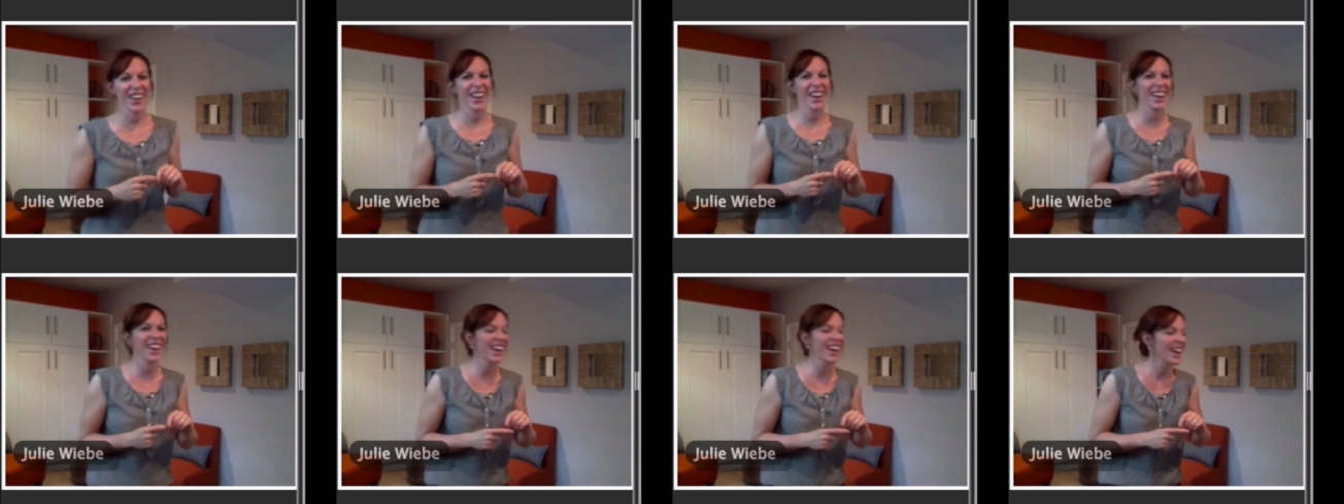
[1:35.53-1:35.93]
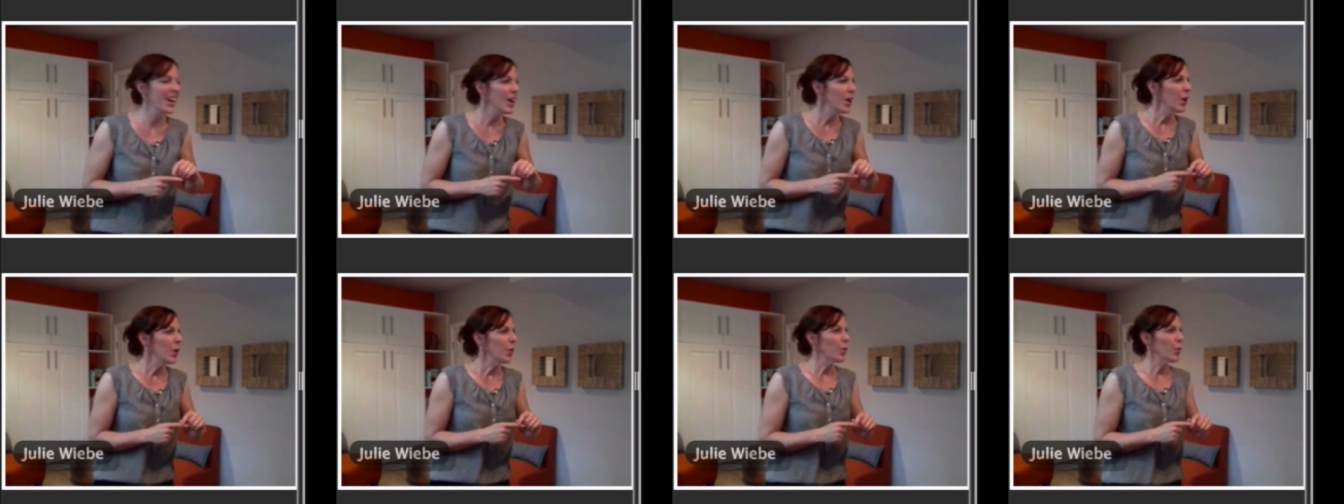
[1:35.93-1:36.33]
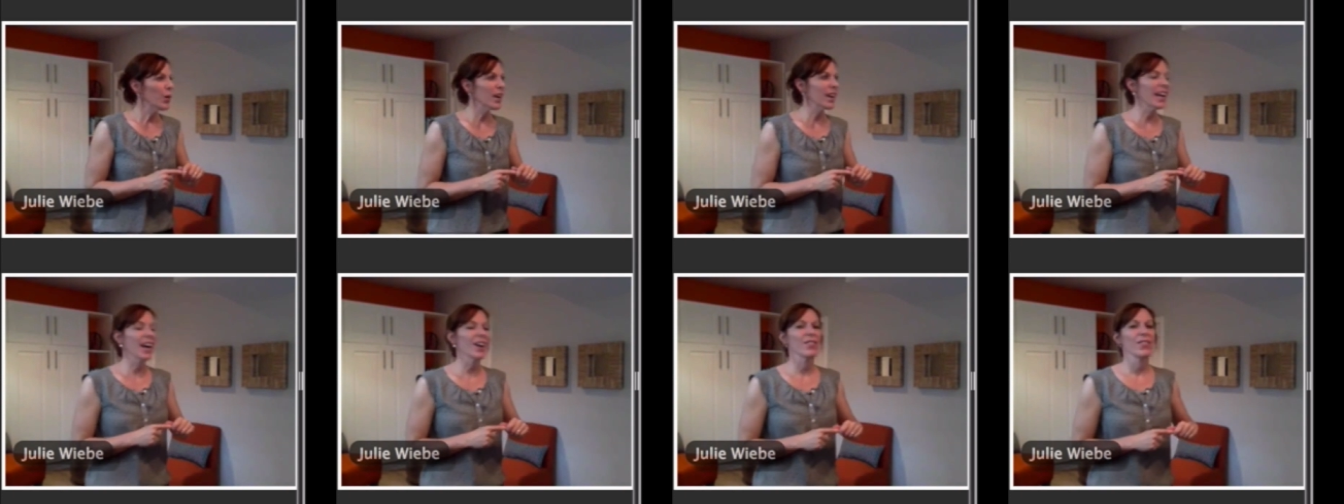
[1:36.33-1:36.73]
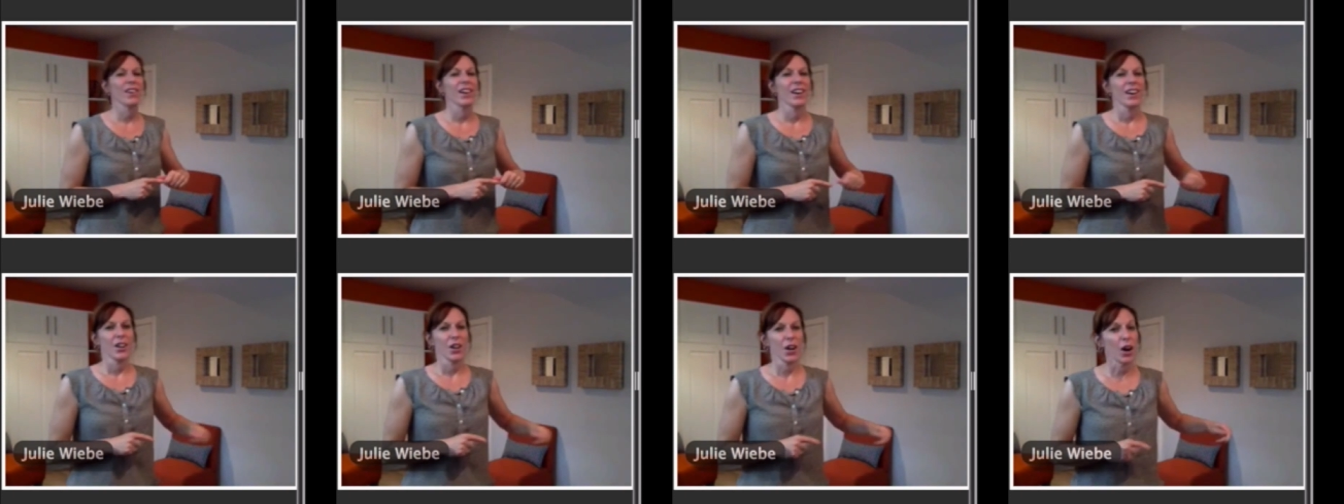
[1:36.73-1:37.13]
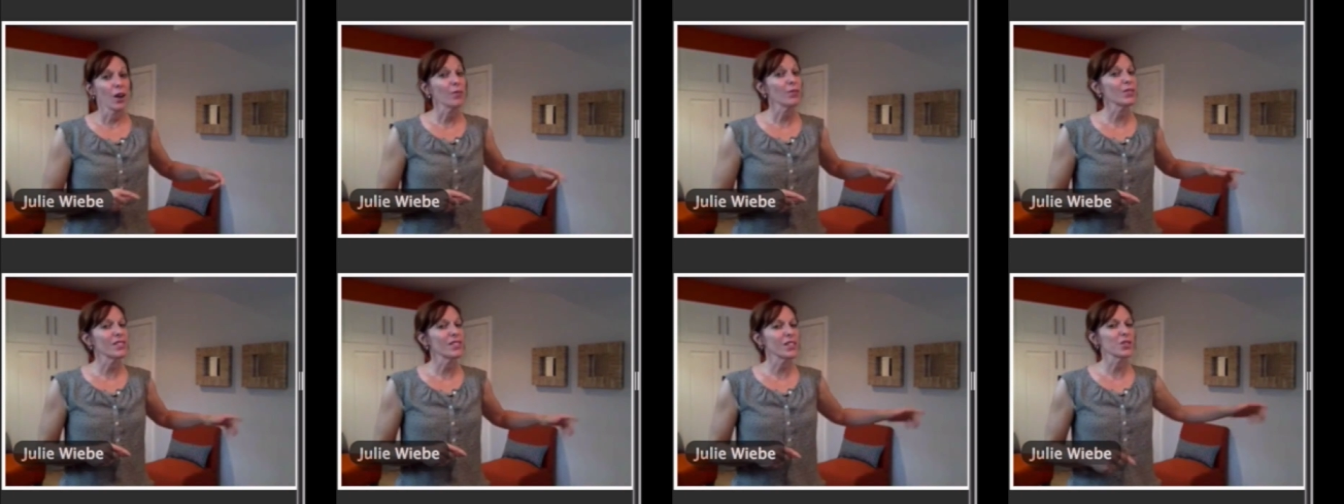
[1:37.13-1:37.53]
okay, we're going to have
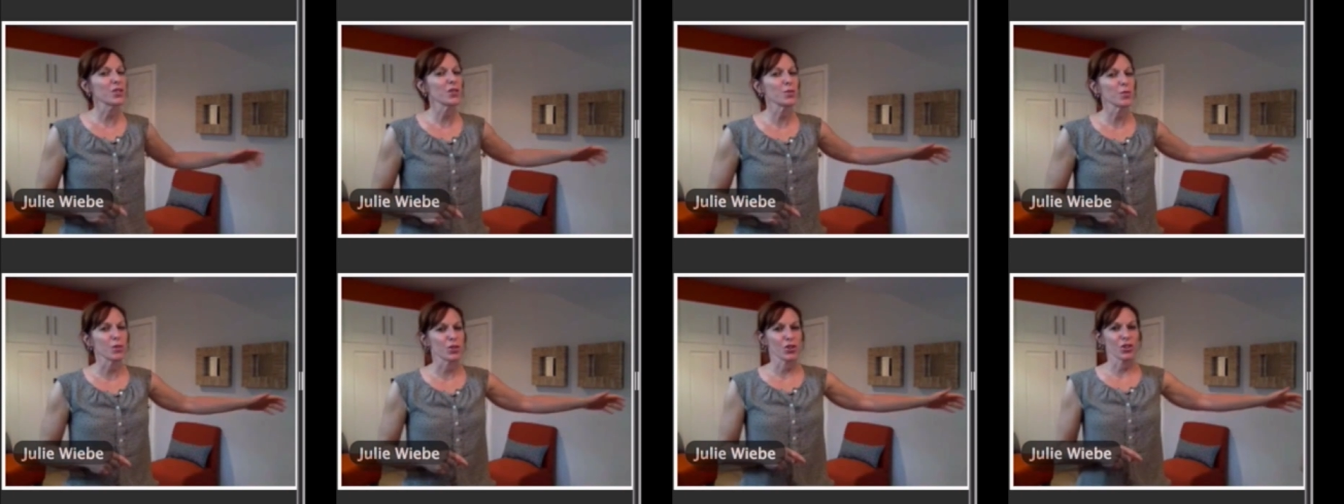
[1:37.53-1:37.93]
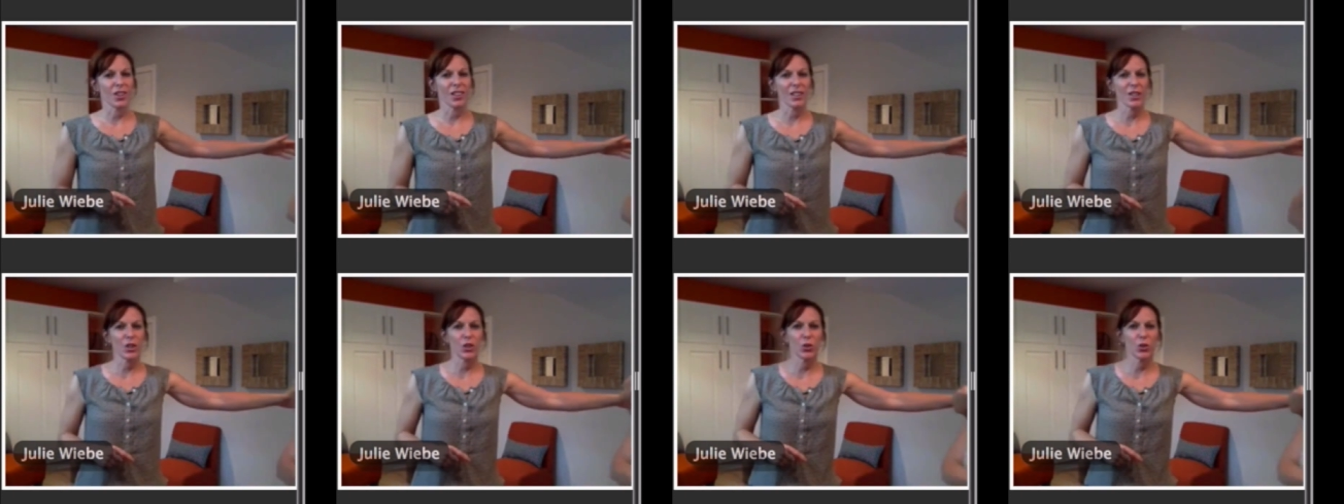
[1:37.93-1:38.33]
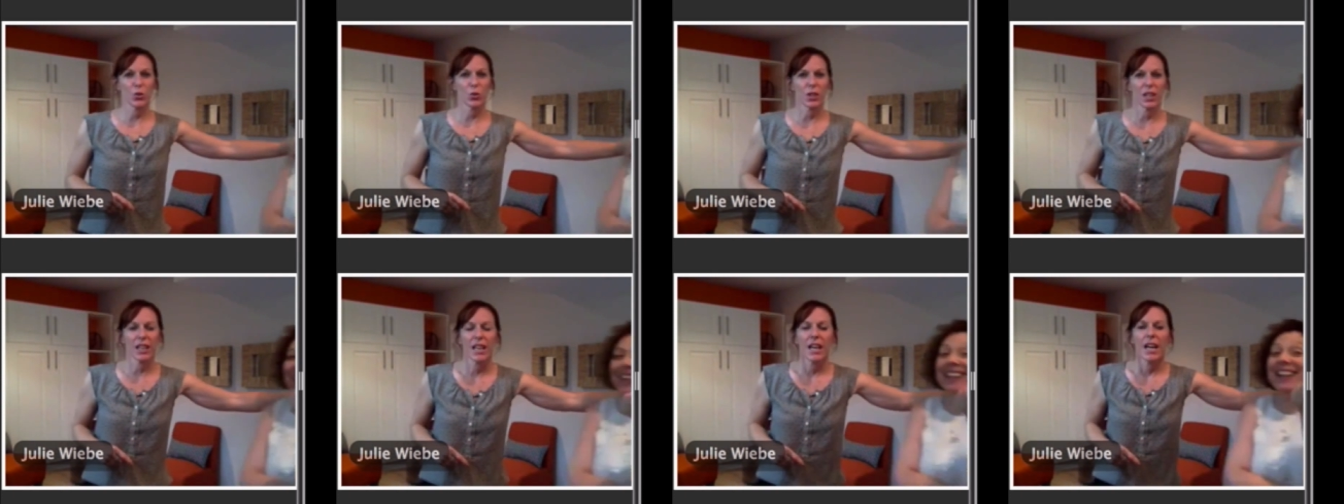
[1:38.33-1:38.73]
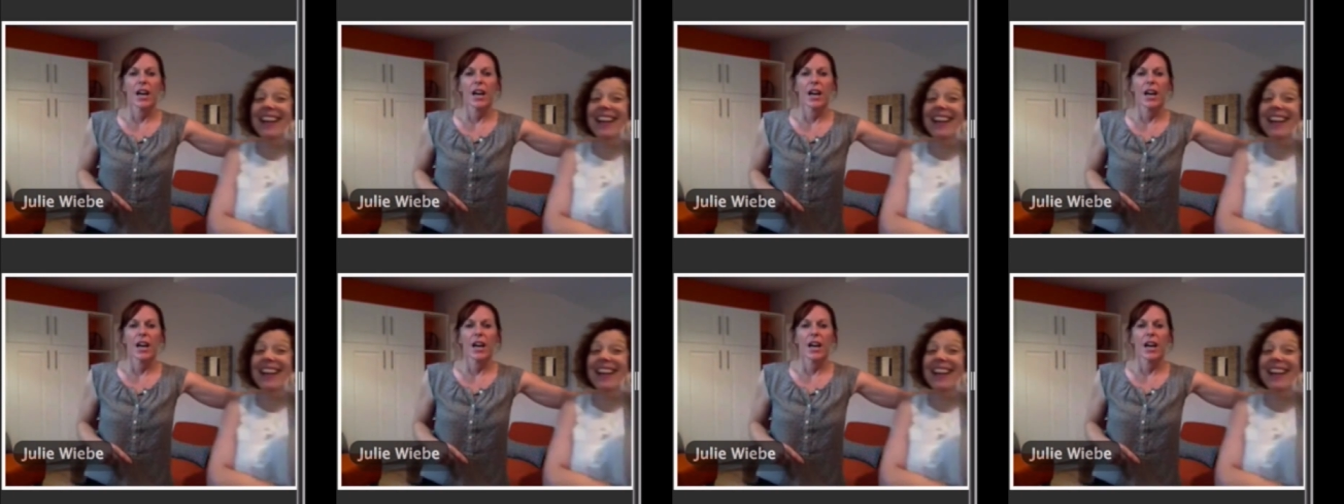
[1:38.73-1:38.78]
conversations with Shelley and Julie.